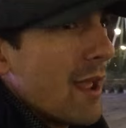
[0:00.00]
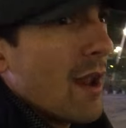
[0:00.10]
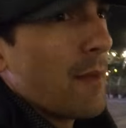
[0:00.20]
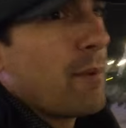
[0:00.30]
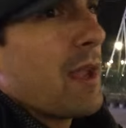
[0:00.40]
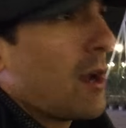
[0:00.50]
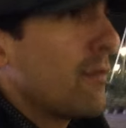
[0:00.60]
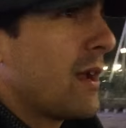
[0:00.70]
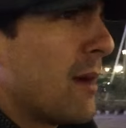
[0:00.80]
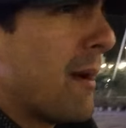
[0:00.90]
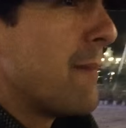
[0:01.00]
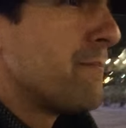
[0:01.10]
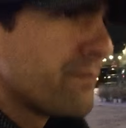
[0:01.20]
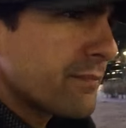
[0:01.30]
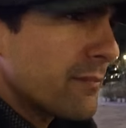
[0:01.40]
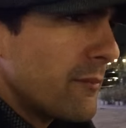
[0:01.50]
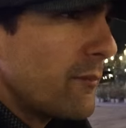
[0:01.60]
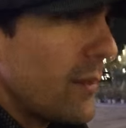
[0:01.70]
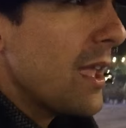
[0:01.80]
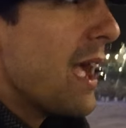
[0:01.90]
read on the plane over here, but
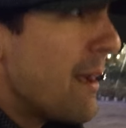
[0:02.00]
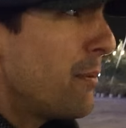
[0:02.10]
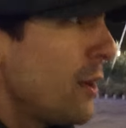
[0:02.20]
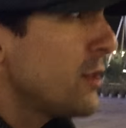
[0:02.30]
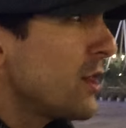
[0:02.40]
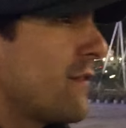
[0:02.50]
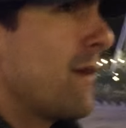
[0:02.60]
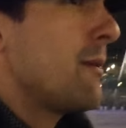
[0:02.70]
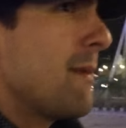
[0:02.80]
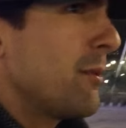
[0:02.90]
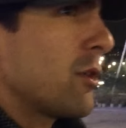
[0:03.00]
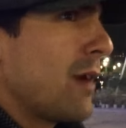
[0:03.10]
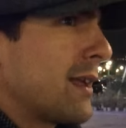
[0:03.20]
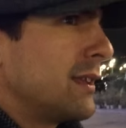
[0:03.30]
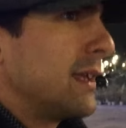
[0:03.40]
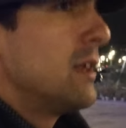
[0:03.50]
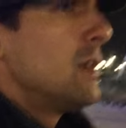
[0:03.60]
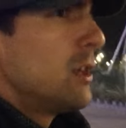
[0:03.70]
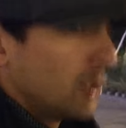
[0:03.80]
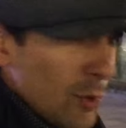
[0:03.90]
I'm pretty sure if I remember correctly,
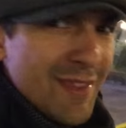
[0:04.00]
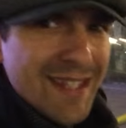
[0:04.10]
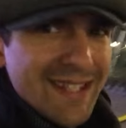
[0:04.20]
Louis